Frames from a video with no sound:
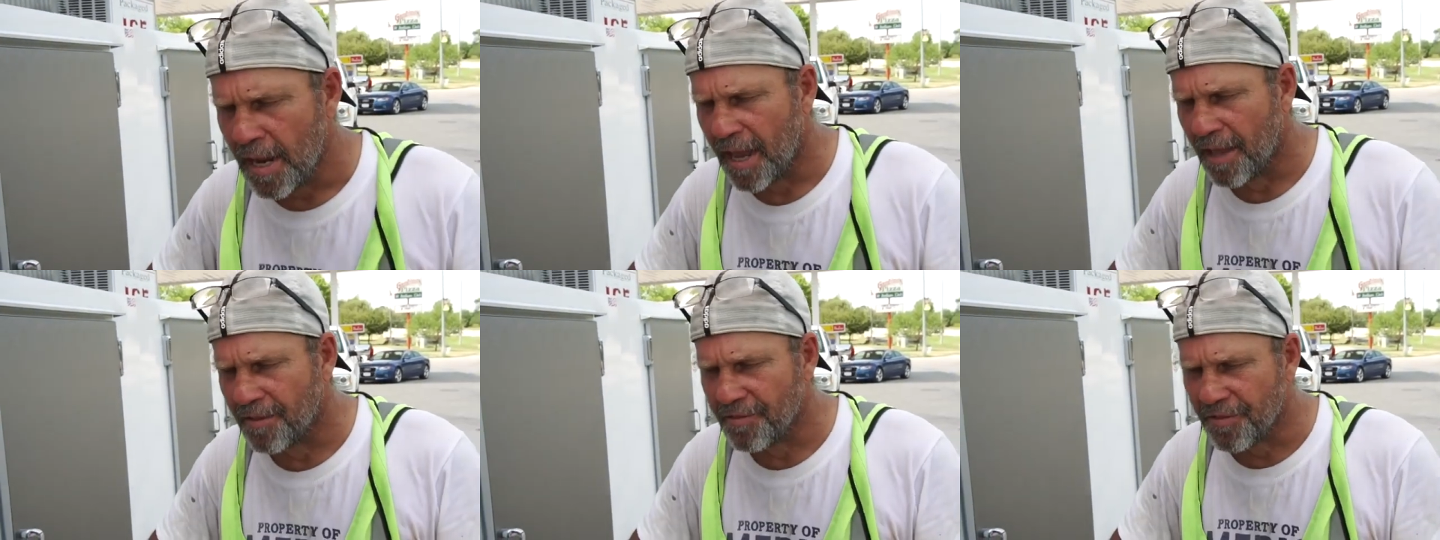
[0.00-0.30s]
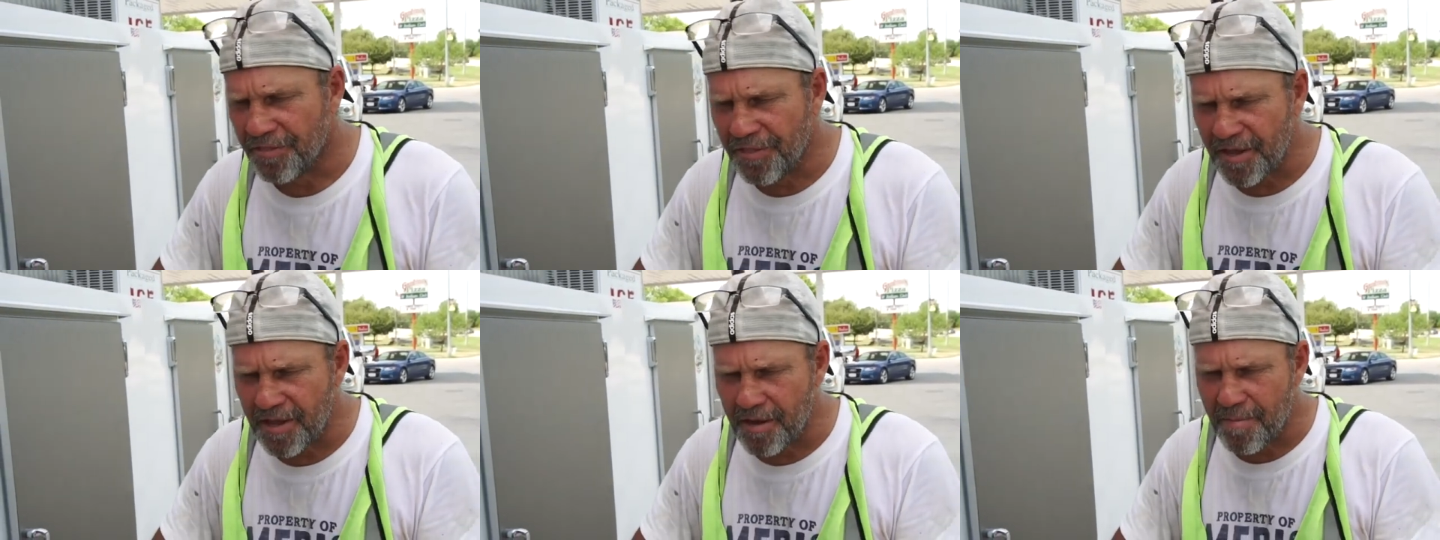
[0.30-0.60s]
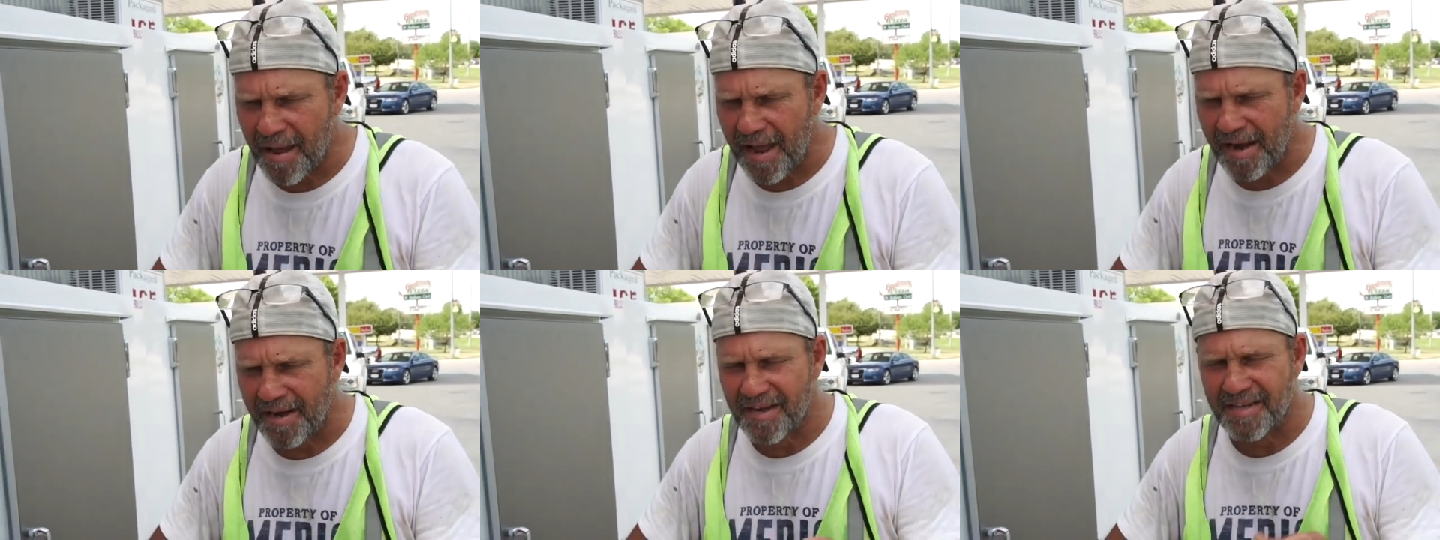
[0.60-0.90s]
And the thing
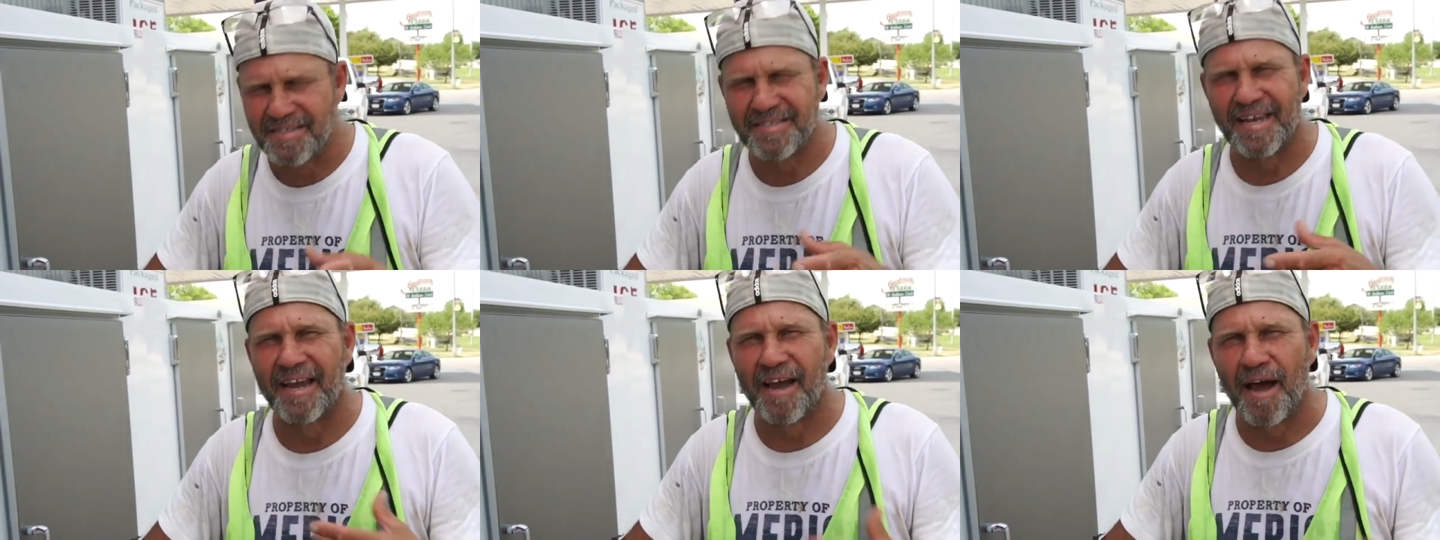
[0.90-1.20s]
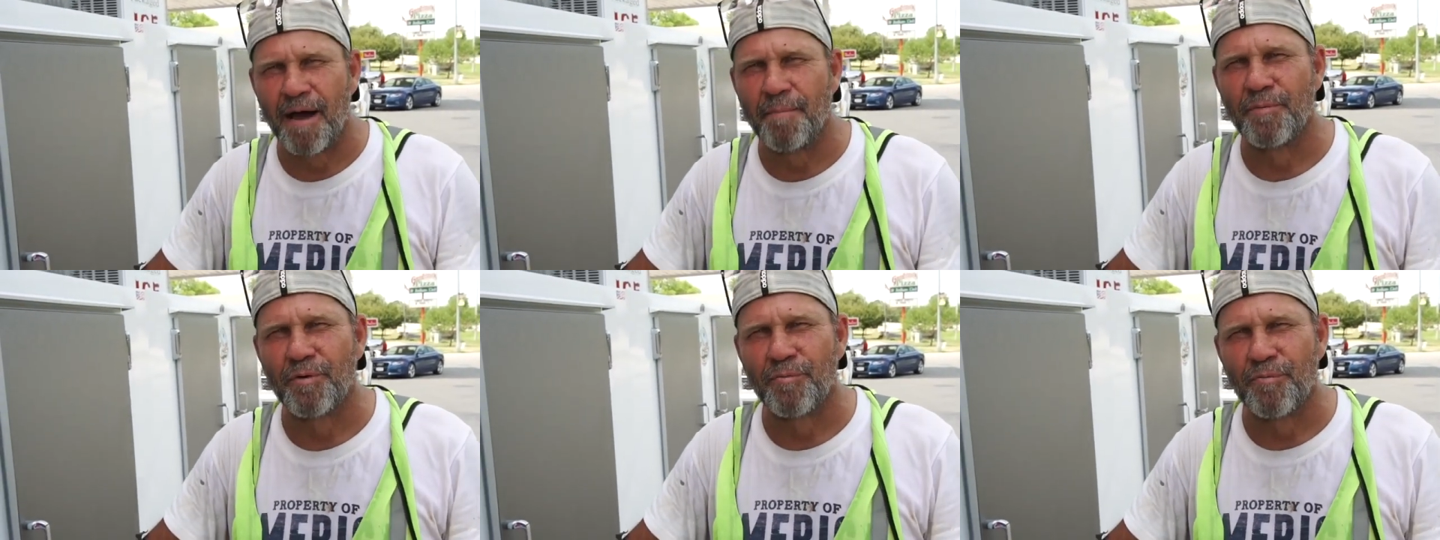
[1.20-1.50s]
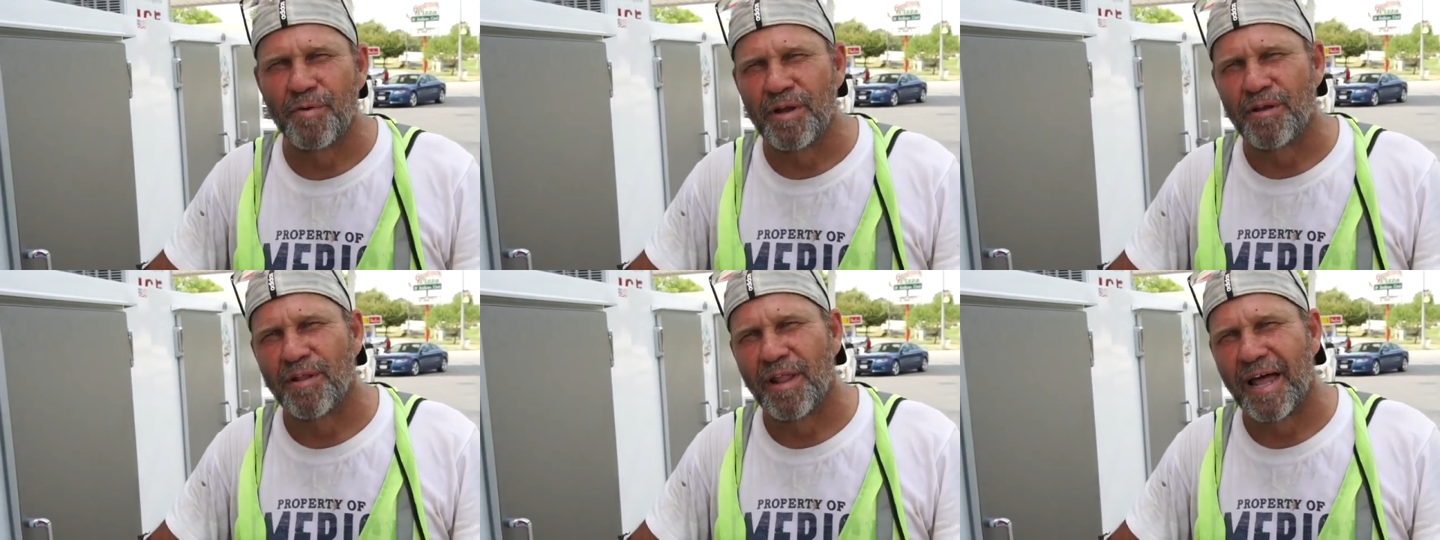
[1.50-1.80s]
about it is, I come to
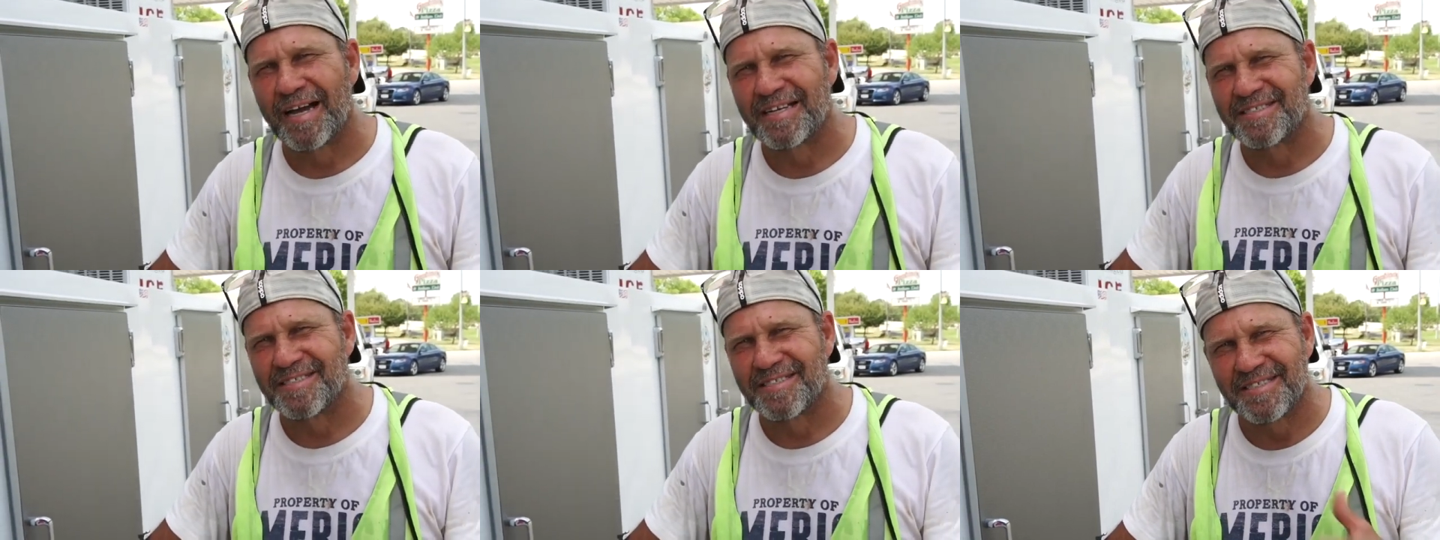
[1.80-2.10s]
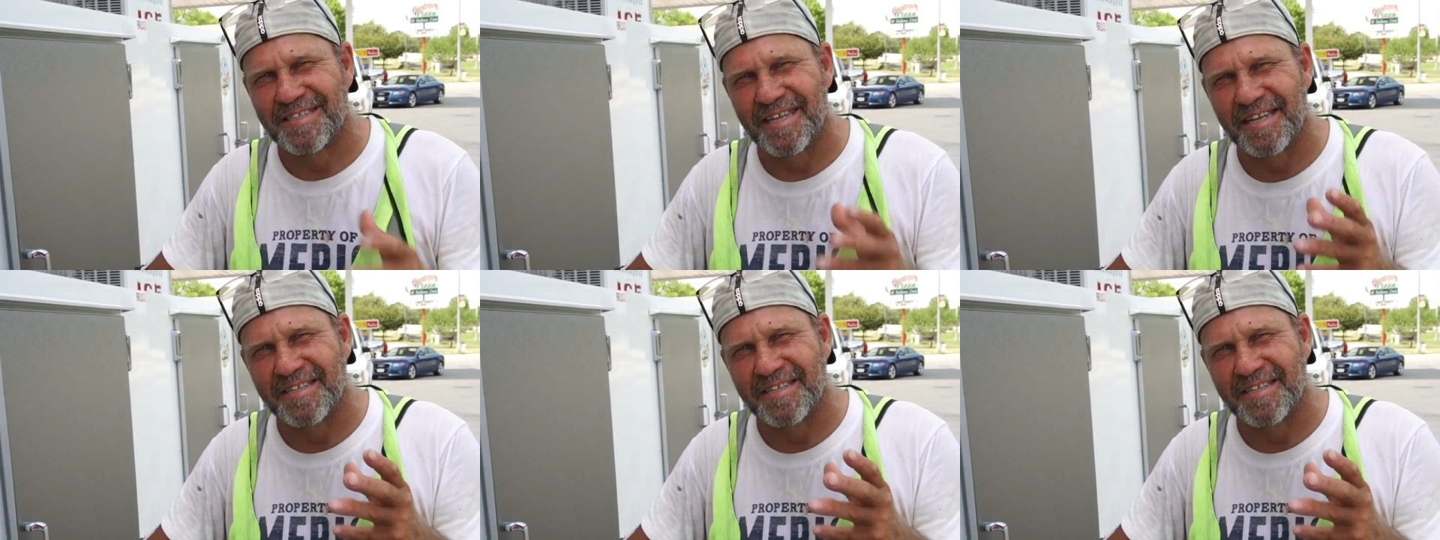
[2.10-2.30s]
realize